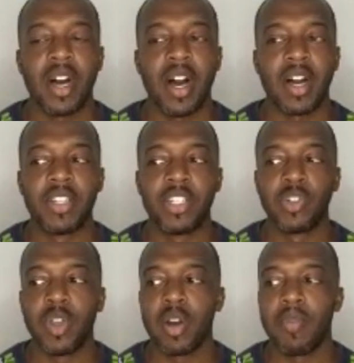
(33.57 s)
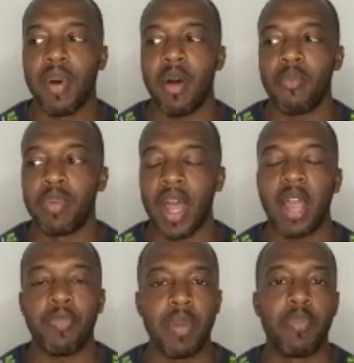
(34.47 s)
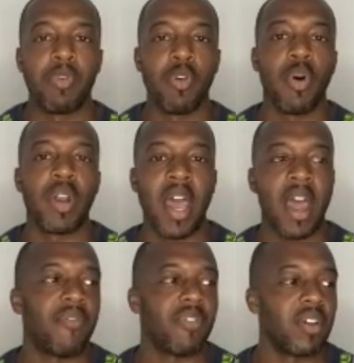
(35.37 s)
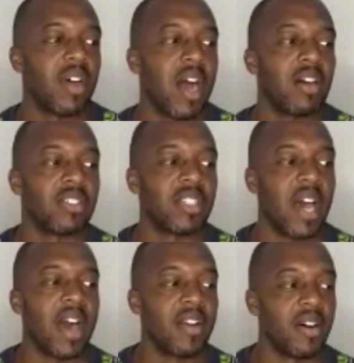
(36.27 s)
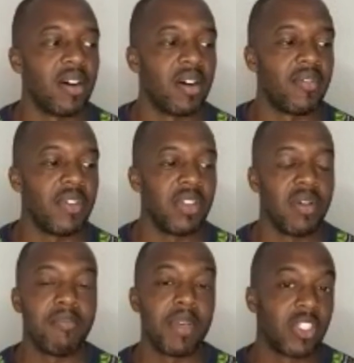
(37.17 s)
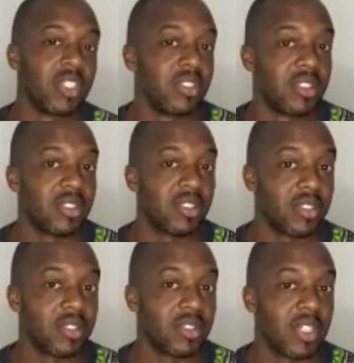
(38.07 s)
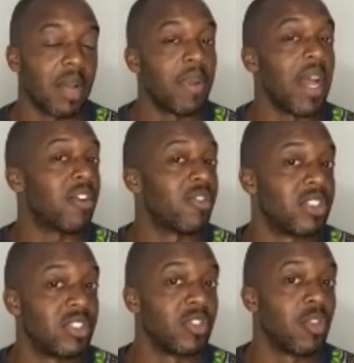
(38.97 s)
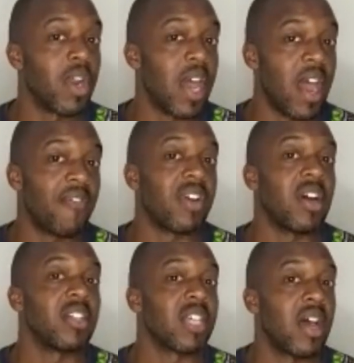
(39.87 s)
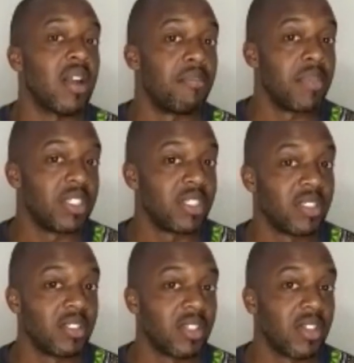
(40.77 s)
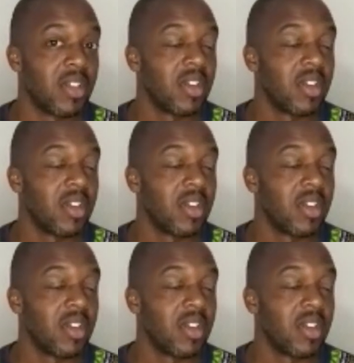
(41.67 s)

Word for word: uh, did you hear about Black people going to Africa outside of either missions, like Black Christians going to Africa outside of missions,